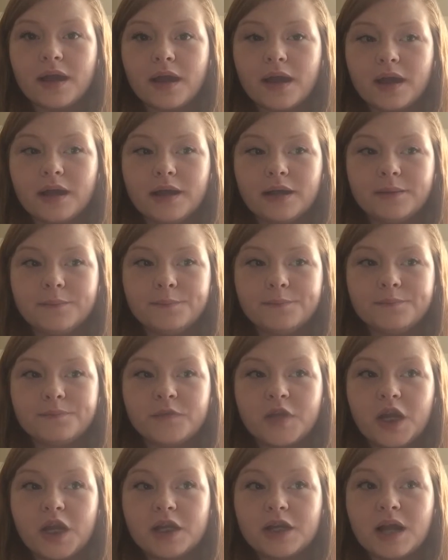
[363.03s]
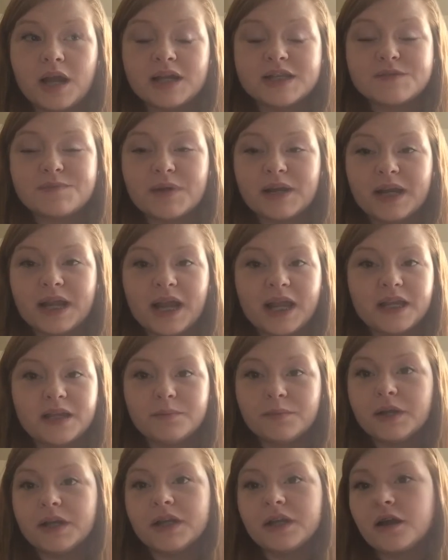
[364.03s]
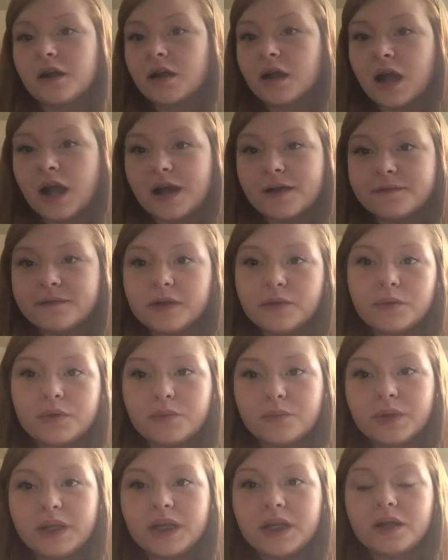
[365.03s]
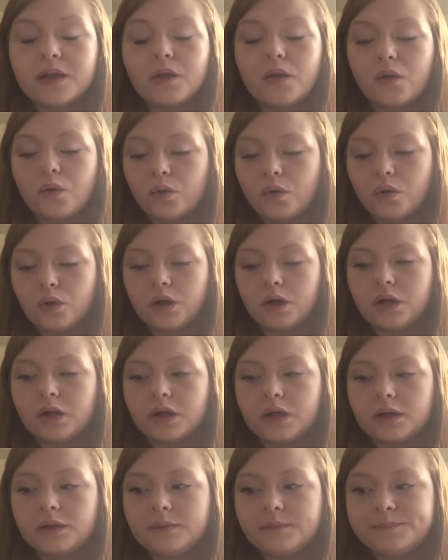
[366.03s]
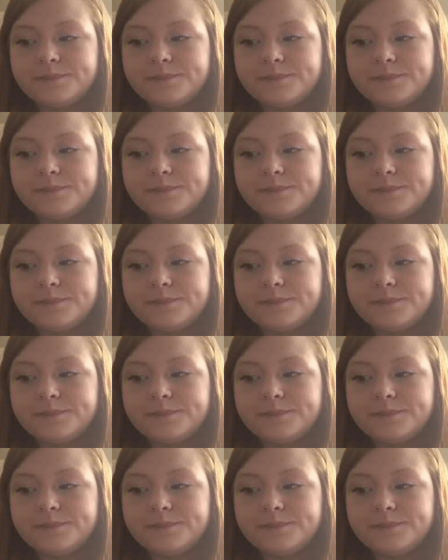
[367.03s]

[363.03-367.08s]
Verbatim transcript: um, not spending any money on coffee one week or